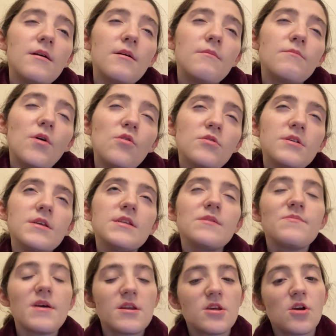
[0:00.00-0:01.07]
mostly
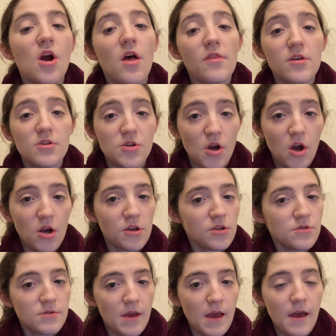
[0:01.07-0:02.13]
depending on the dog
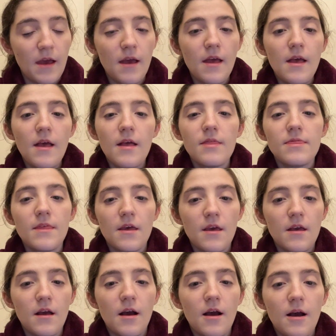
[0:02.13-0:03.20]
you get,
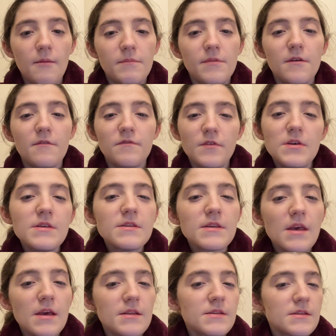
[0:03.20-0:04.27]
the fees
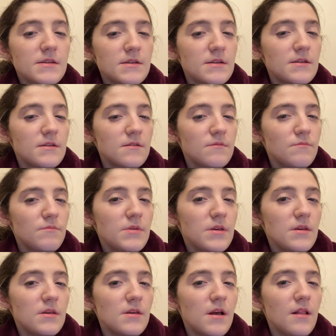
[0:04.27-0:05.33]
can
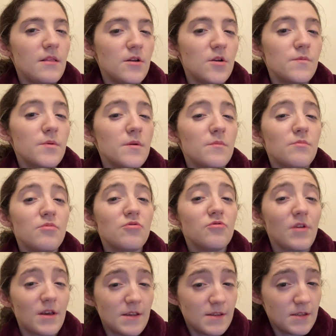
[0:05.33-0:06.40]
be a little bit
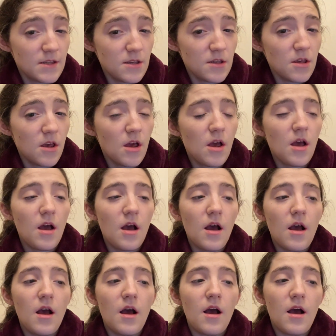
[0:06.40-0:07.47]
pricey,
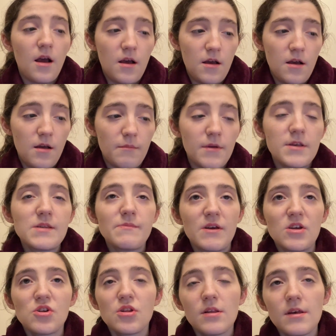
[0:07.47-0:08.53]

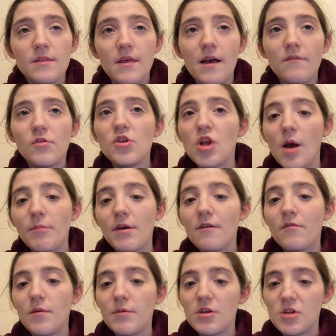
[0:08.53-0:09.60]
especially that if you're adopting
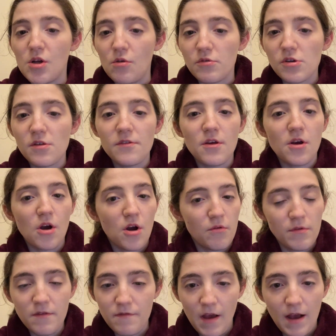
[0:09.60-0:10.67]
from a shelter, they're
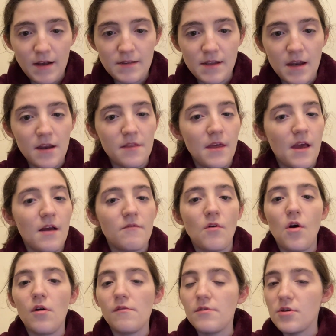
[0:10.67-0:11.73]
already vaccinated, they have
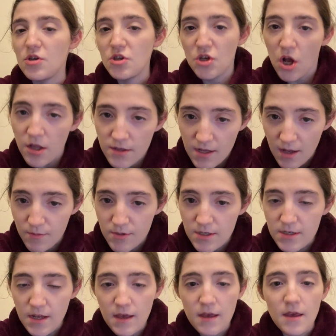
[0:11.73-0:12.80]
all of their shots up to
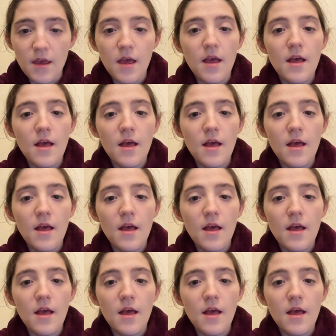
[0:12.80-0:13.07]
date,